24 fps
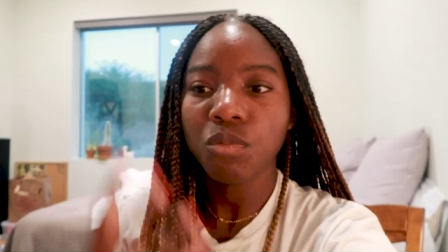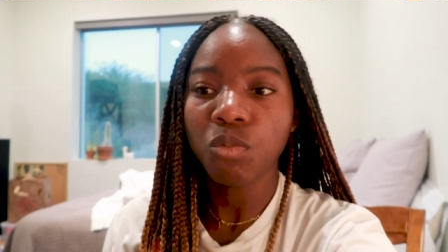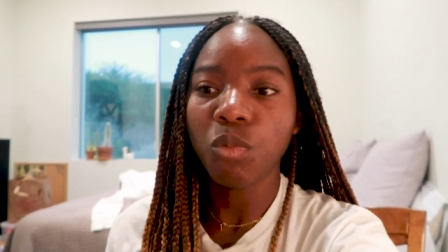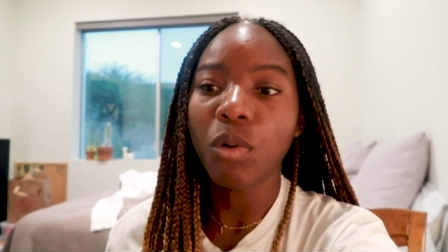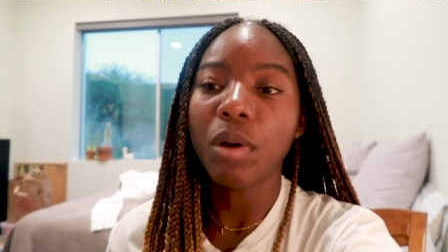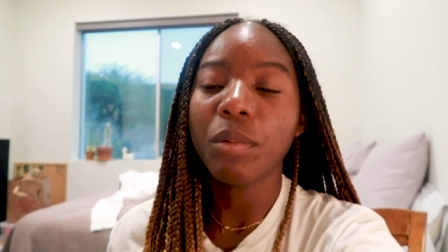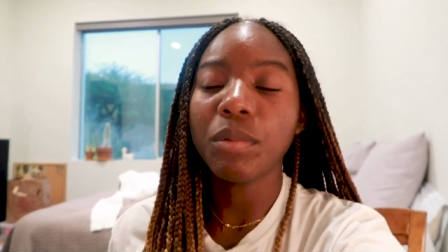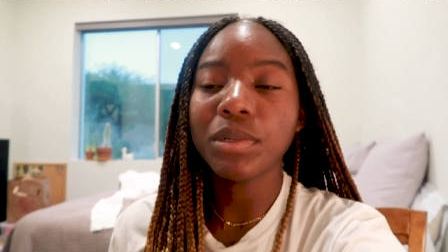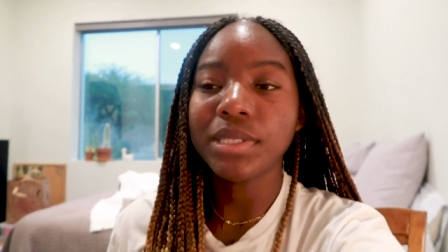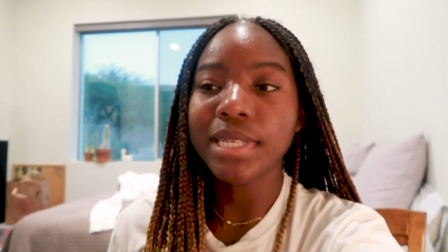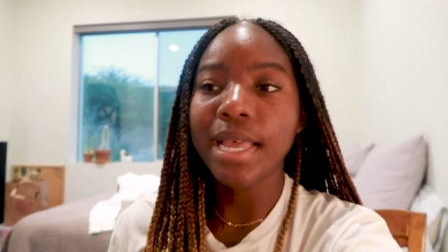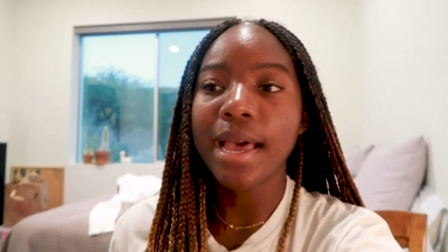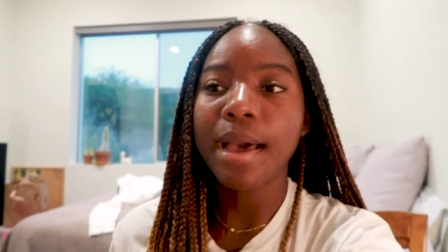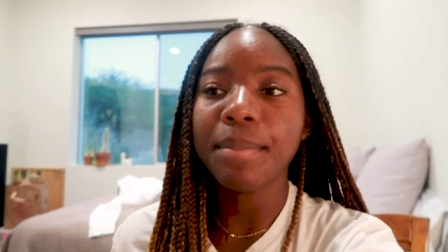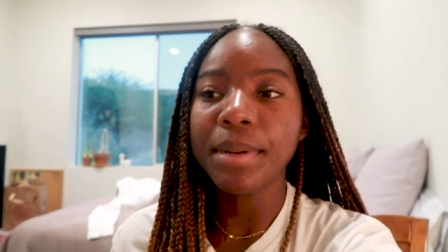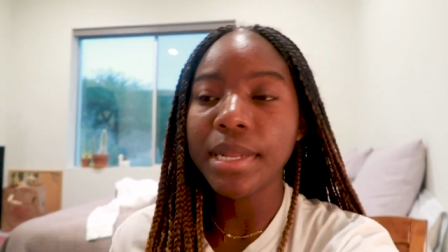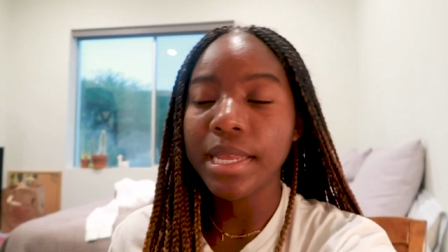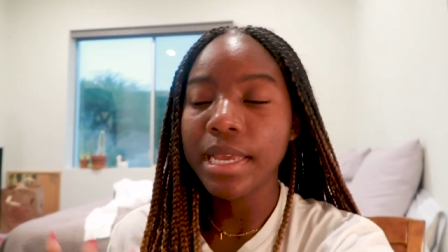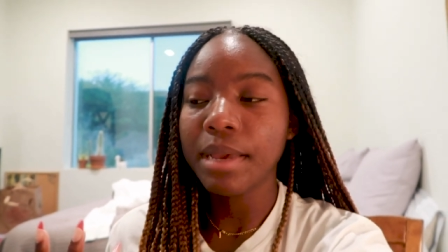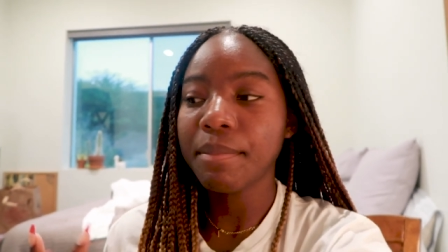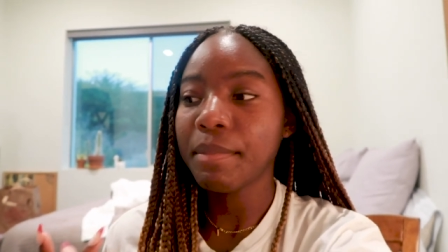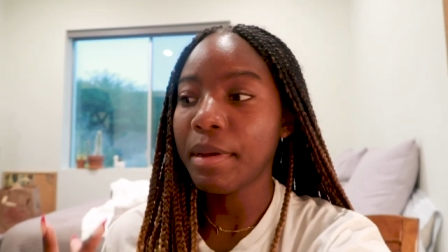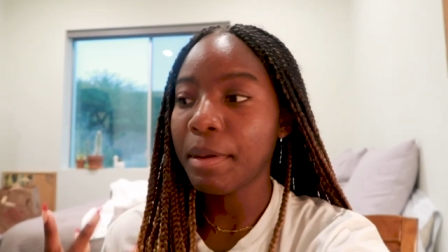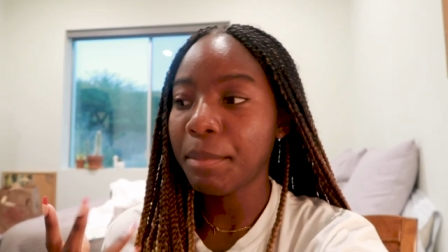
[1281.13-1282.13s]
what was
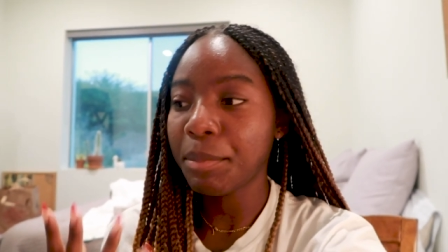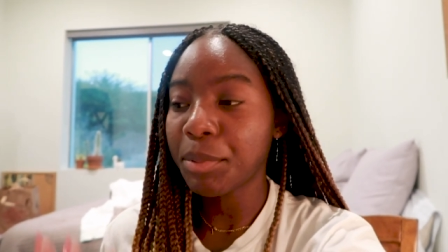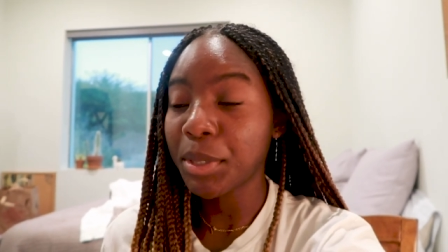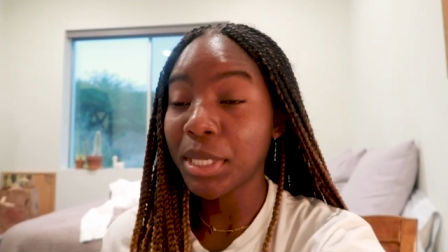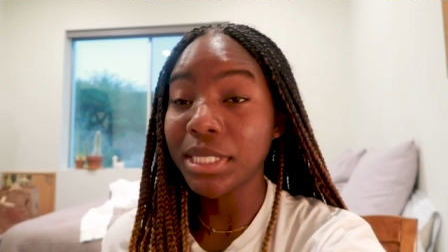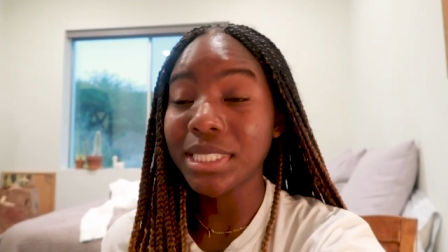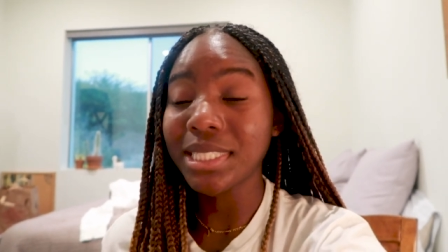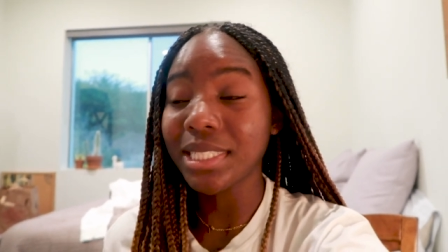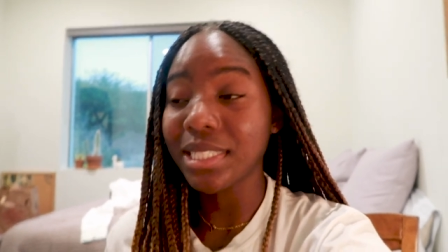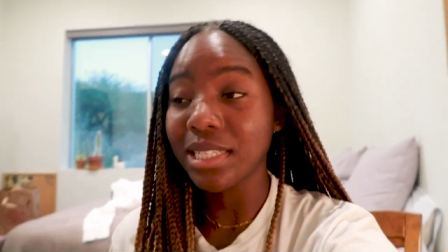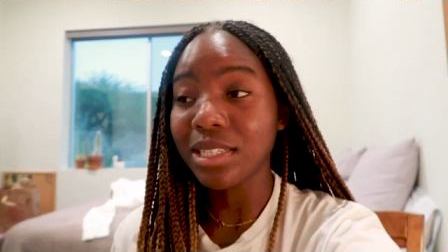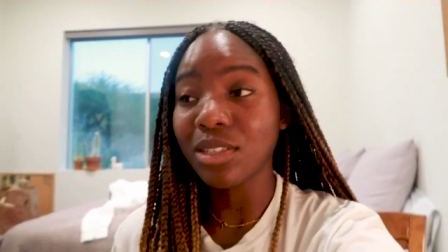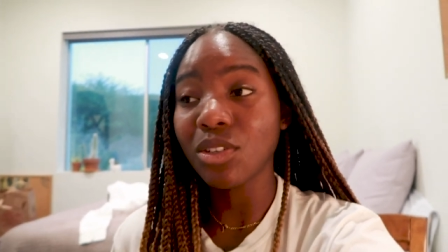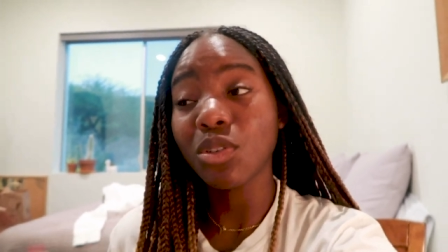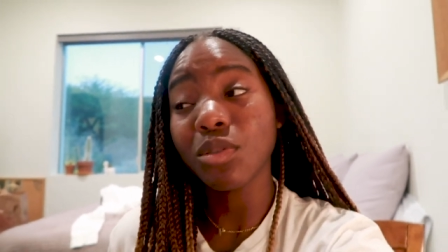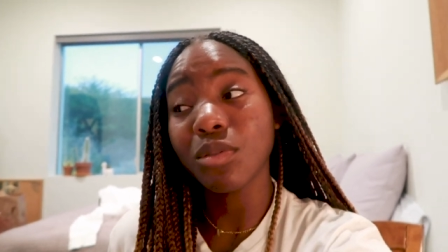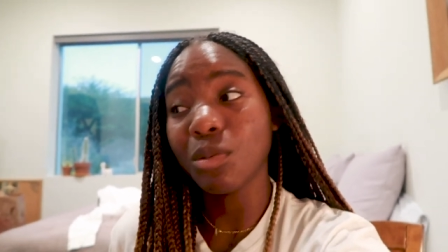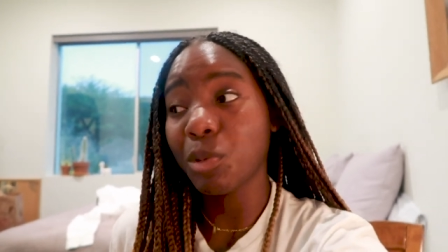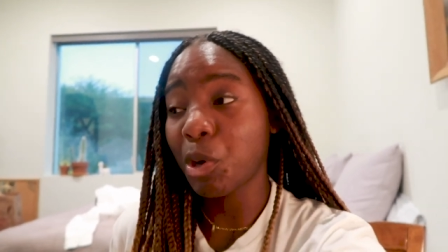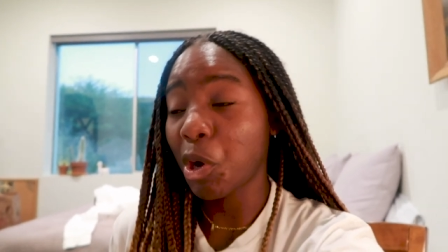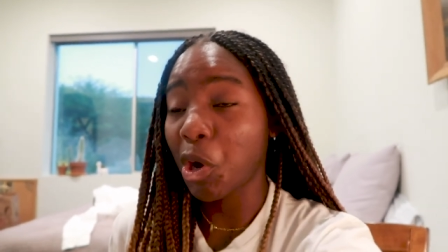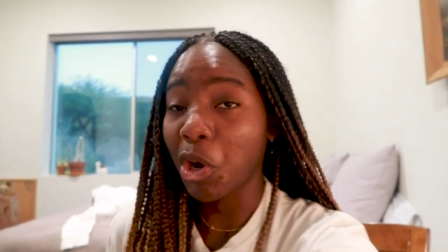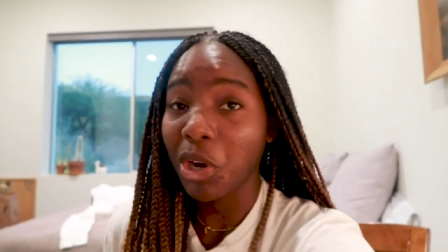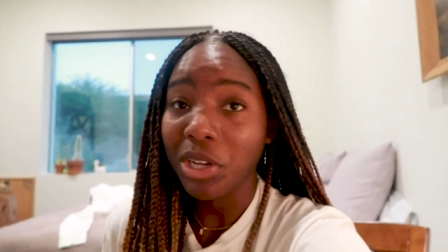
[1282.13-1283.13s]
happening in my present and
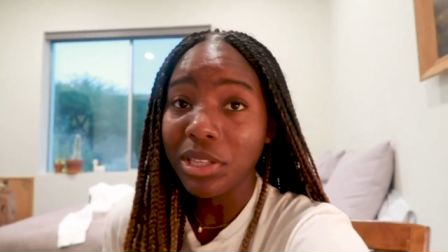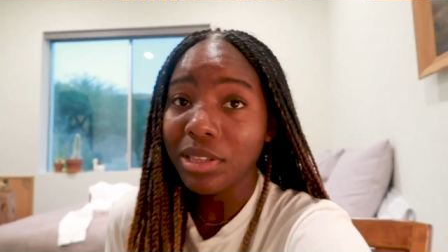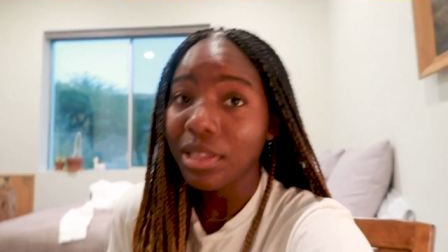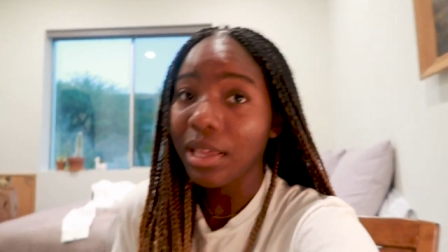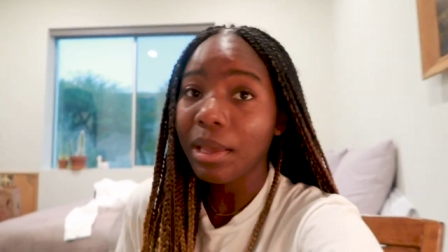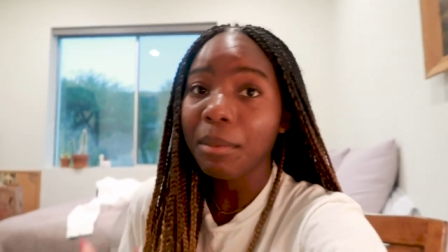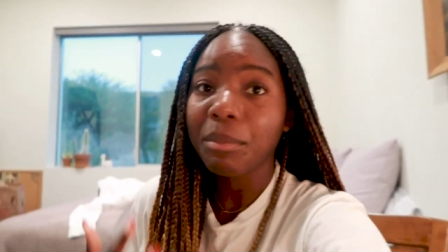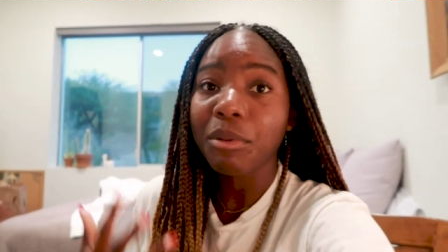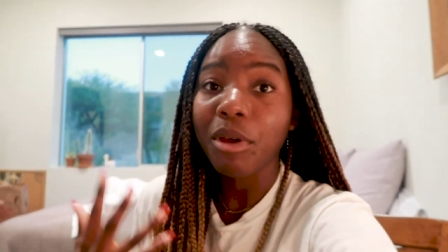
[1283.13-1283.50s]
currently